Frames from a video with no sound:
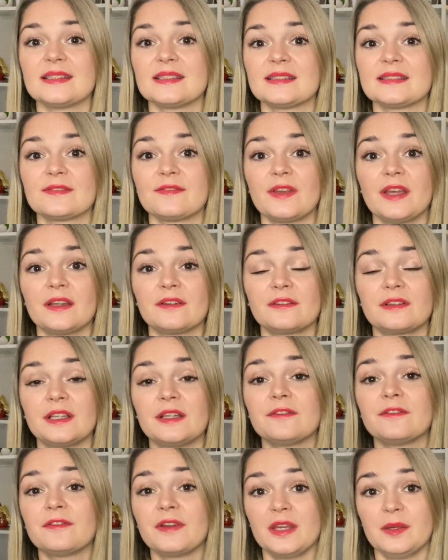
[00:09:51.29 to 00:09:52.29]
It's
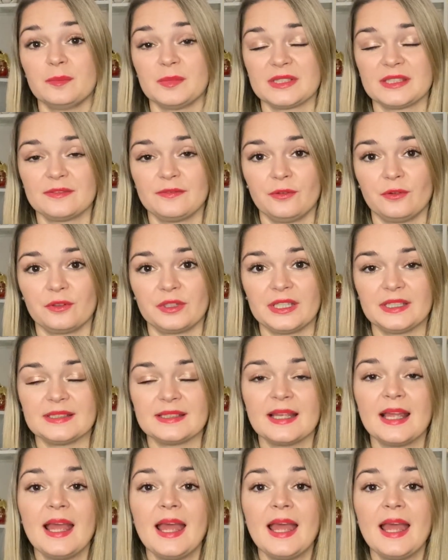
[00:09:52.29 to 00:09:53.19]
very famous for it,